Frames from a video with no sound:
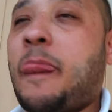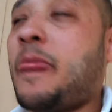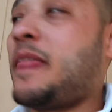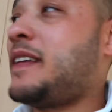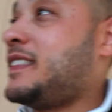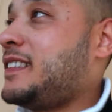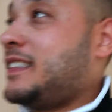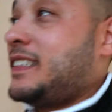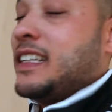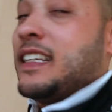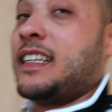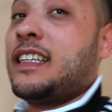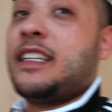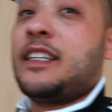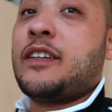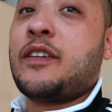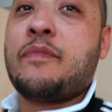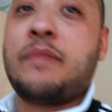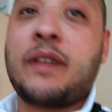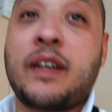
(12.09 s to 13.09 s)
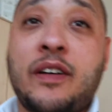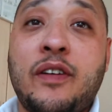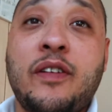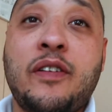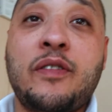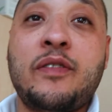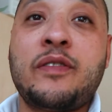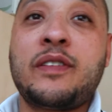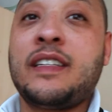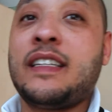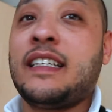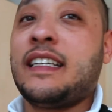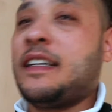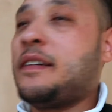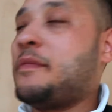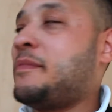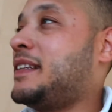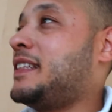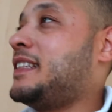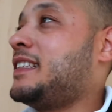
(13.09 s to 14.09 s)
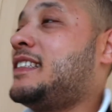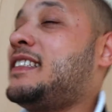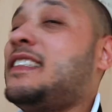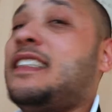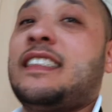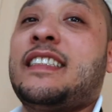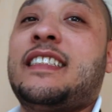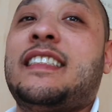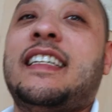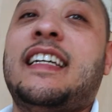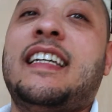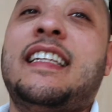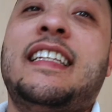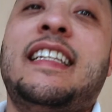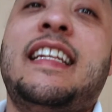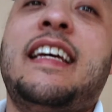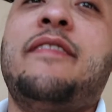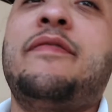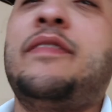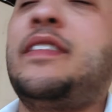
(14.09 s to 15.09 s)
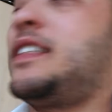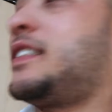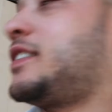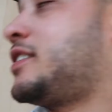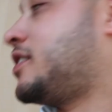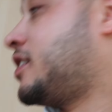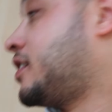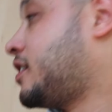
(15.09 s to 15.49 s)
Still a little bit cold, but the sun's shining, everything's good.